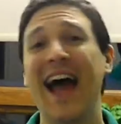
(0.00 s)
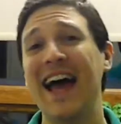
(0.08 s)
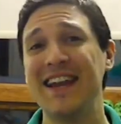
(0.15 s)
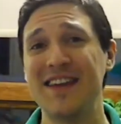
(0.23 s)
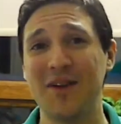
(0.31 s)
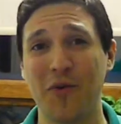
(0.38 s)

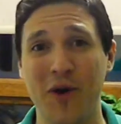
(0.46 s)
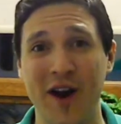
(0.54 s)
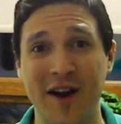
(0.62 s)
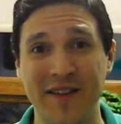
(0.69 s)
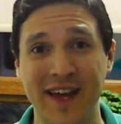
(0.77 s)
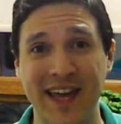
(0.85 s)
And here
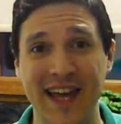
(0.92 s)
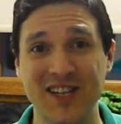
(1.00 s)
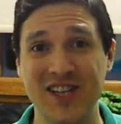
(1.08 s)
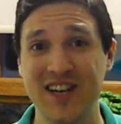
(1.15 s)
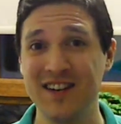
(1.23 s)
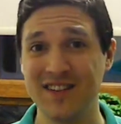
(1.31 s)
we're in the
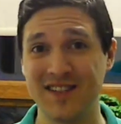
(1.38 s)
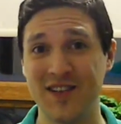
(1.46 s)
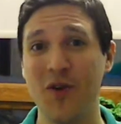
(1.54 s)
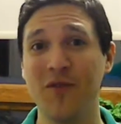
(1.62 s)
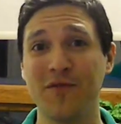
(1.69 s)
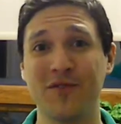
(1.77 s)
kitchen,
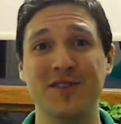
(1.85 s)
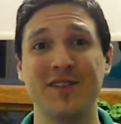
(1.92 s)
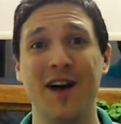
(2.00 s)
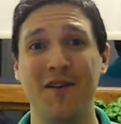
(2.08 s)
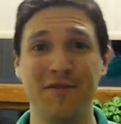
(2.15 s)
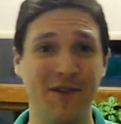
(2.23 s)
so
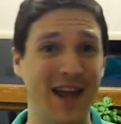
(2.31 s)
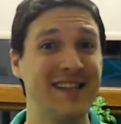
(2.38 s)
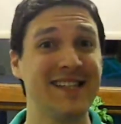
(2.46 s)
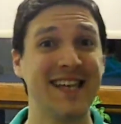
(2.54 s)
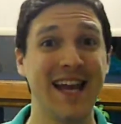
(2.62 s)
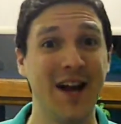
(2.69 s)
first off,
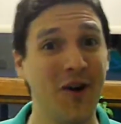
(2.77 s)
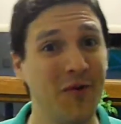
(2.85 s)
let's get a